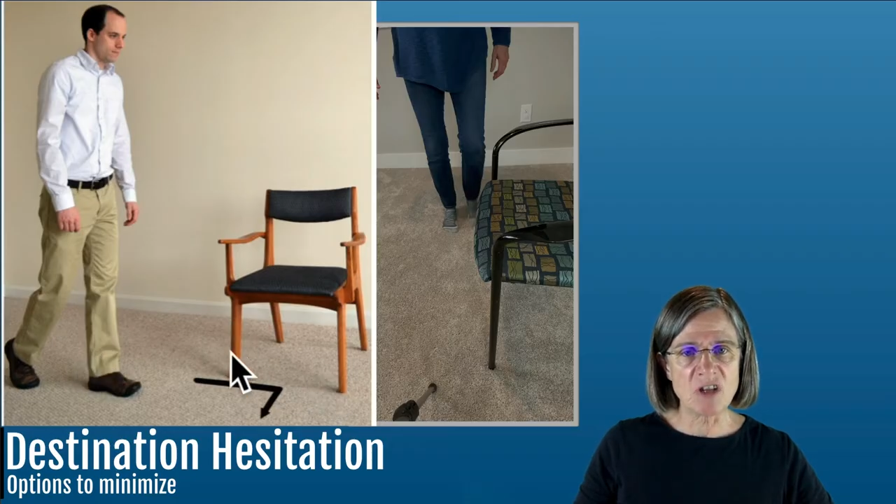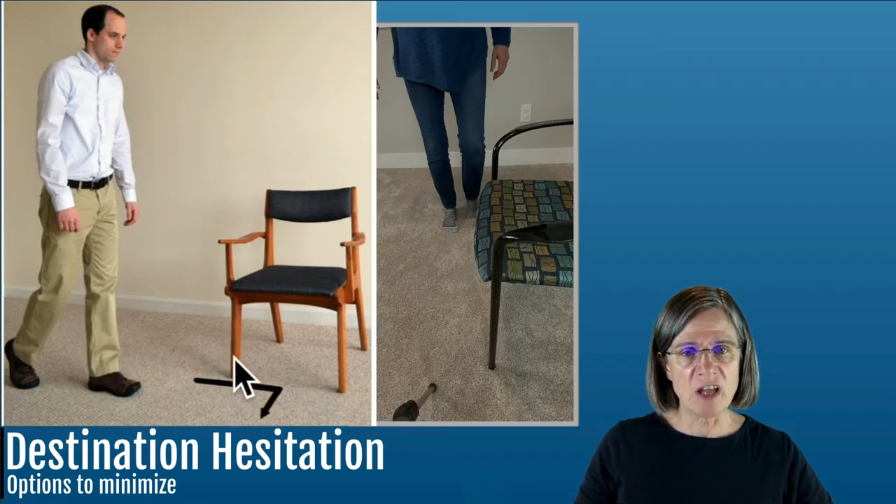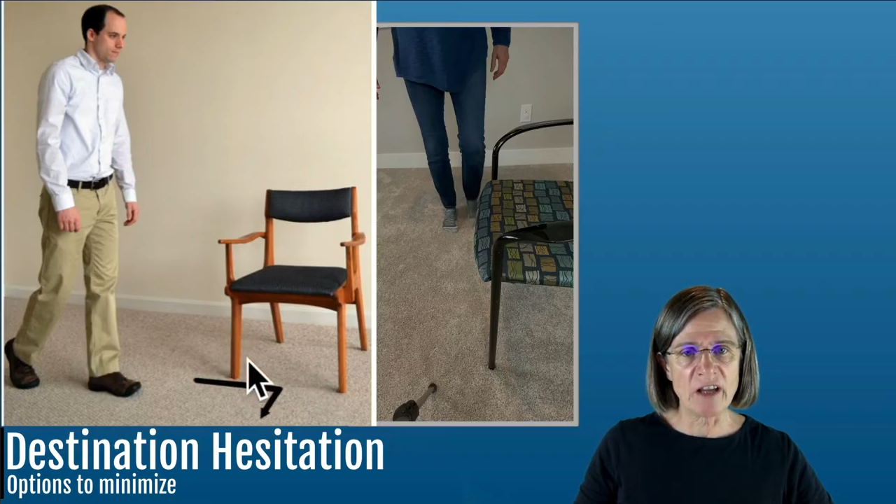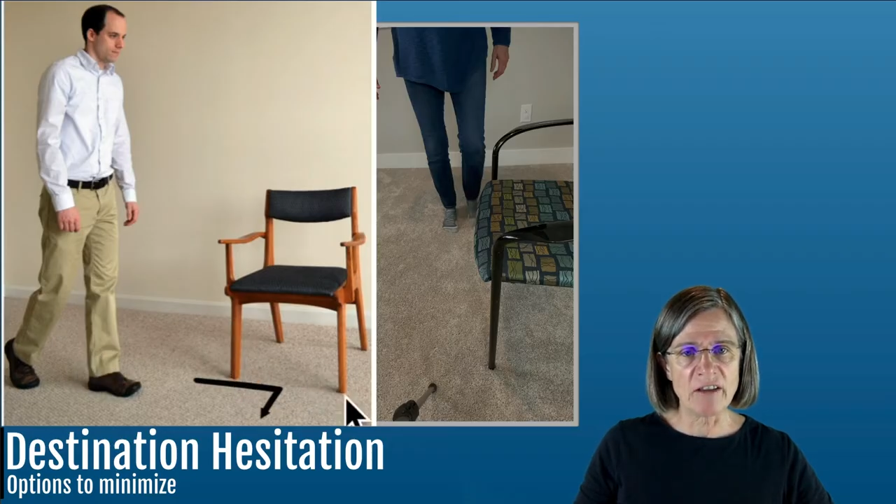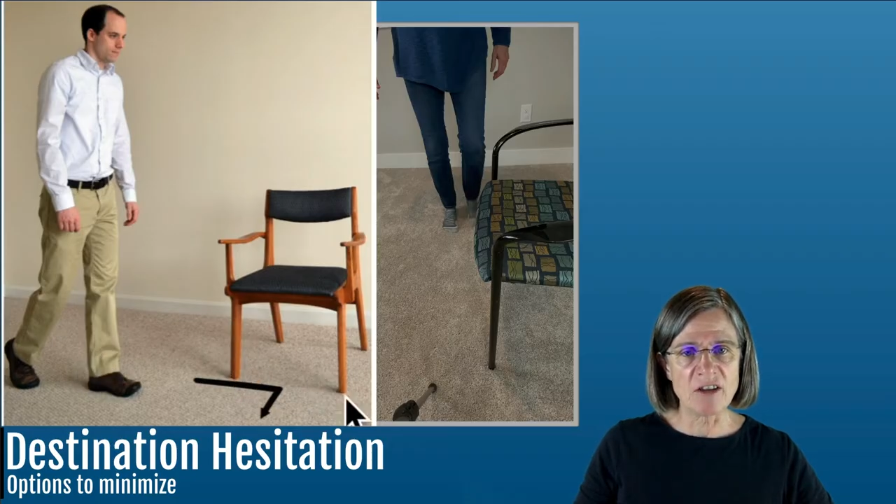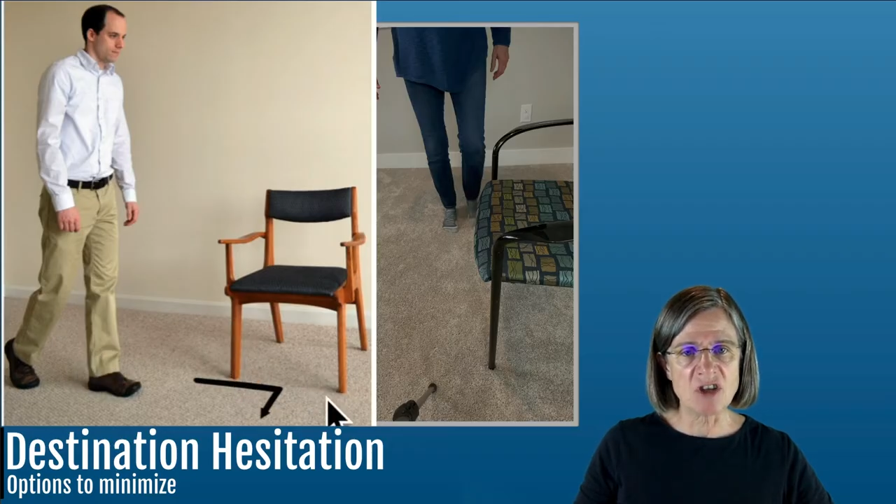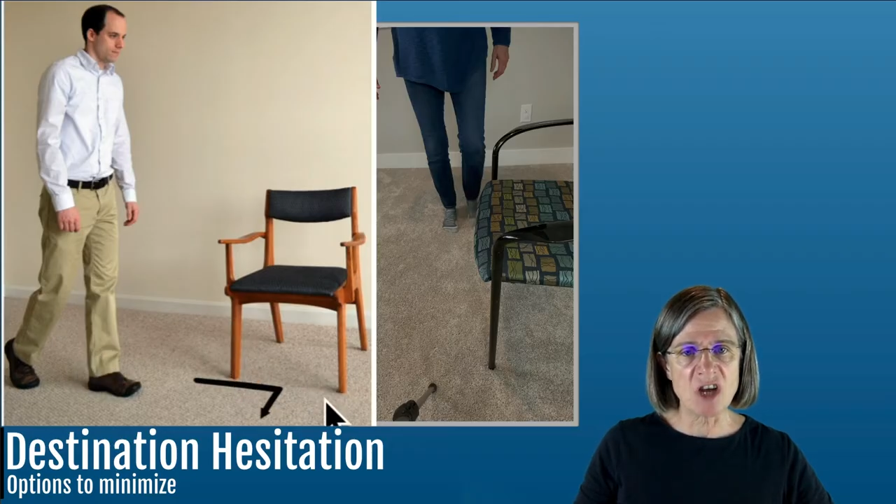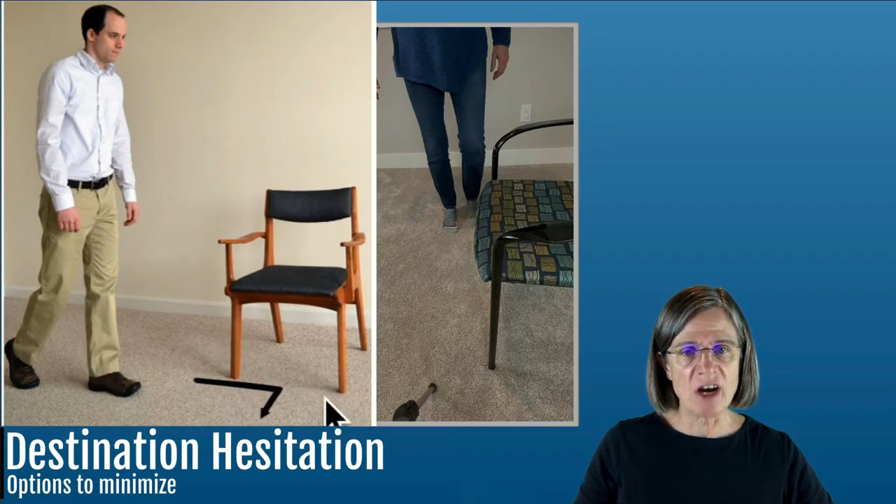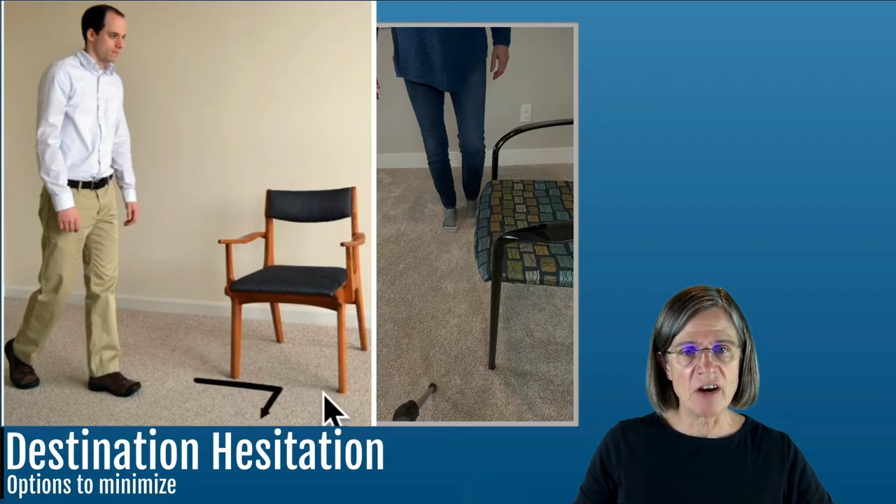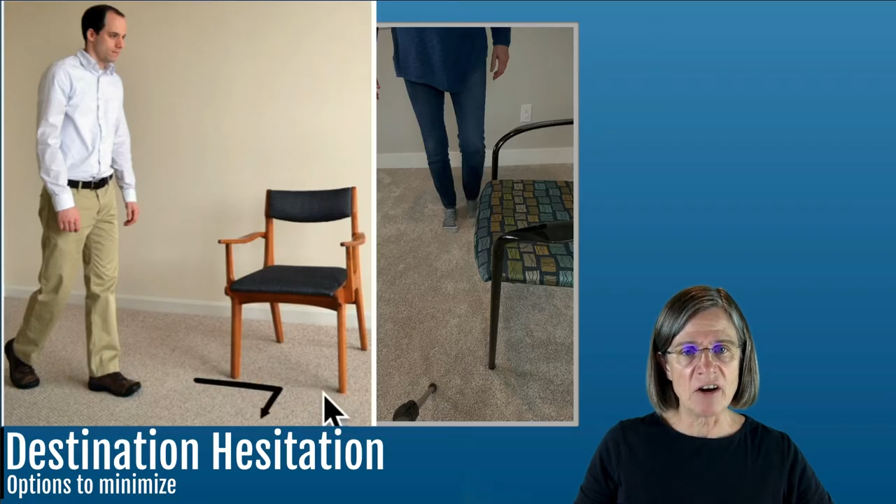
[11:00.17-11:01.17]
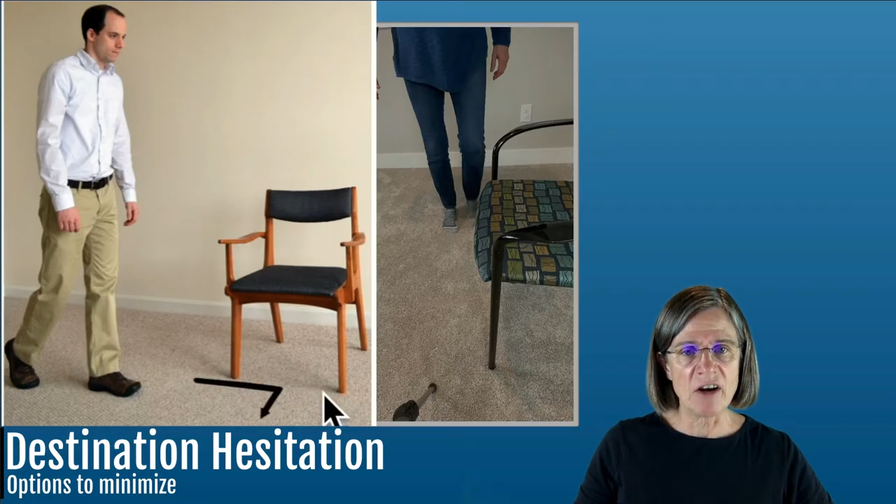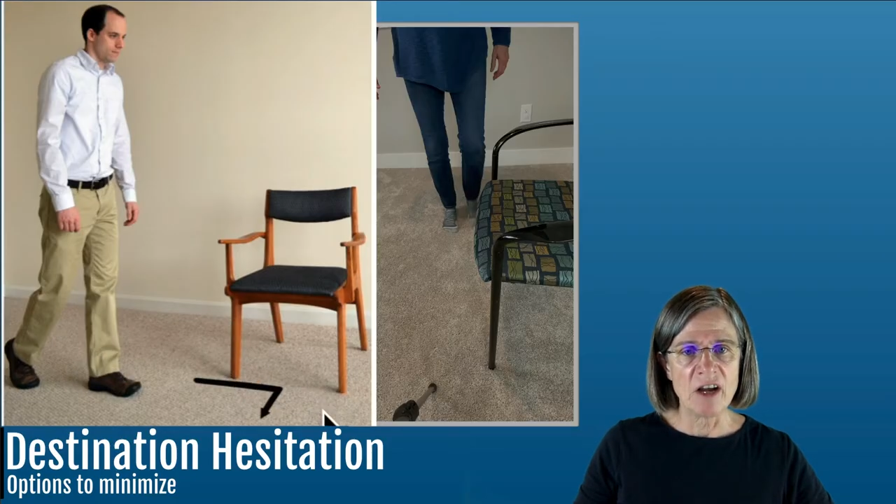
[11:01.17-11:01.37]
leg of the chair,